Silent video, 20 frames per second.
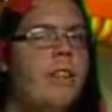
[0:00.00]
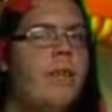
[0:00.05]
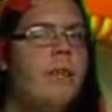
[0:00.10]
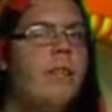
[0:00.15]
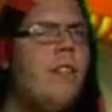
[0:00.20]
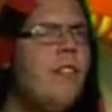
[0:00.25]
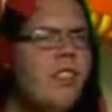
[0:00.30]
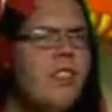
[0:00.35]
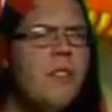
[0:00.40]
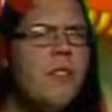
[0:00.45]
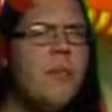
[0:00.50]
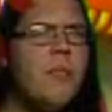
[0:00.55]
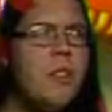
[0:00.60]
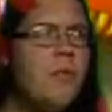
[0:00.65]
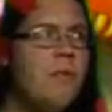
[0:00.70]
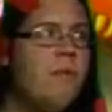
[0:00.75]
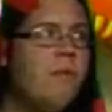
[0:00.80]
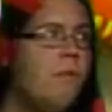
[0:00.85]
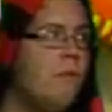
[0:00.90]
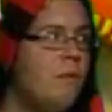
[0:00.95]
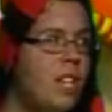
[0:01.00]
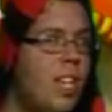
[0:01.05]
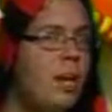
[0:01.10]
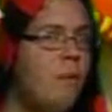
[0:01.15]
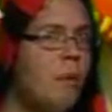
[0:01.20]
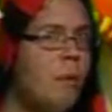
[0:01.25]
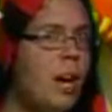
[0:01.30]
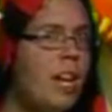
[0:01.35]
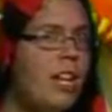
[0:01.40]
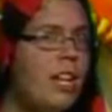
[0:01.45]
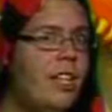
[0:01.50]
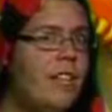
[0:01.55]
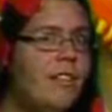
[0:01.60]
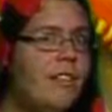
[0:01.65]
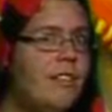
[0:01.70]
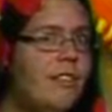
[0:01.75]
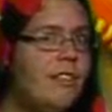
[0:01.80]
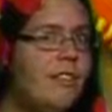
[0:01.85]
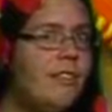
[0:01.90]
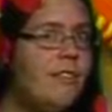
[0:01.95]
We've had so much. We need a break.
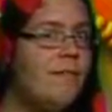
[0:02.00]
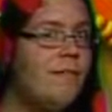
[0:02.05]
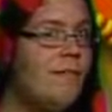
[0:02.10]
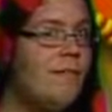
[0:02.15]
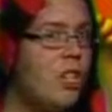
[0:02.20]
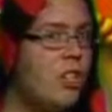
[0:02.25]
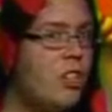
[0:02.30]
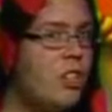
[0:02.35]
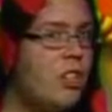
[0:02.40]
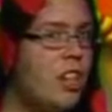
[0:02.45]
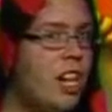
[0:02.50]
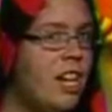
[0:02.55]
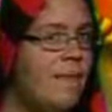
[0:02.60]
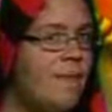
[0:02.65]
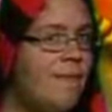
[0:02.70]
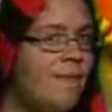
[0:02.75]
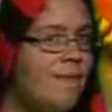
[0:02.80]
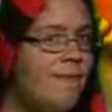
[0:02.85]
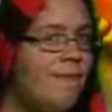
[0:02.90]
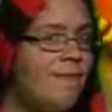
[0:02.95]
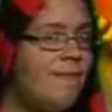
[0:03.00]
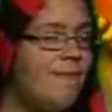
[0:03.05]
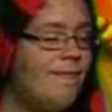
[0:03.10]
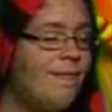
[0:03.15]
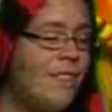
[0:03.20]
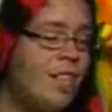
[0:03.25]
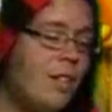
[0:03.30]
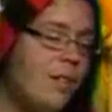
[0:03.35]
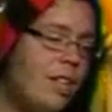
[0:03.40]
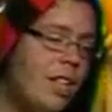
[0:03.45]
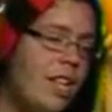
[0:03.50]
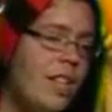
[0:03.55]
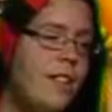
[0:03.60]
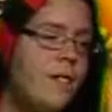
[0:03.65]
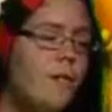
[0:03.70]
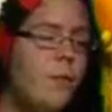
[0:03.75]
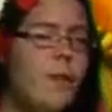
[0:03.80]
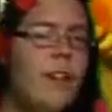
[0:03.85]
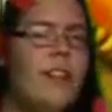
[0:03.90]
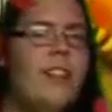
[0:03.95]
Don't you agree? Well, that's it
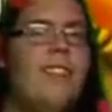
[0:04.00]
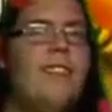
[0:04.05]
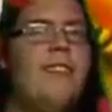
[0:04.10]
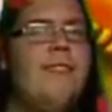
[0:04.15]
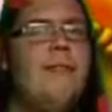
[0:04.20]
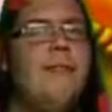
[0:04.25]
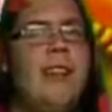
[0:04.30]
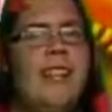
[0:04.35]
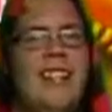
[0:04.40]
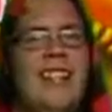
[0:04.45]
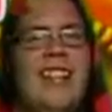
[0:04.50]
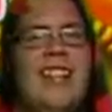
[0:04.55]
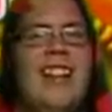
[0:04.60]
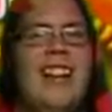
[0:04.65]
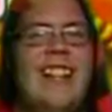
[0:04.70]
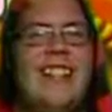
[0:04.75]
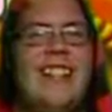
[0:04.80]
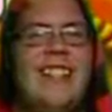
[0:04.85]
for weather. Back to the desk.